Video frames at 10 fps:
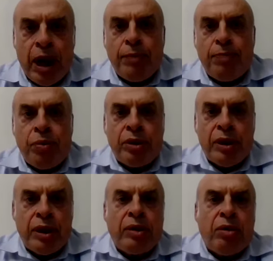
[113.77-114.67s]
and
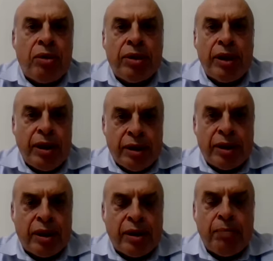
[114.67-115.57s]
putting it on the
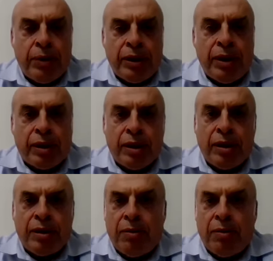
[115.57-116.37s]
internet immediately.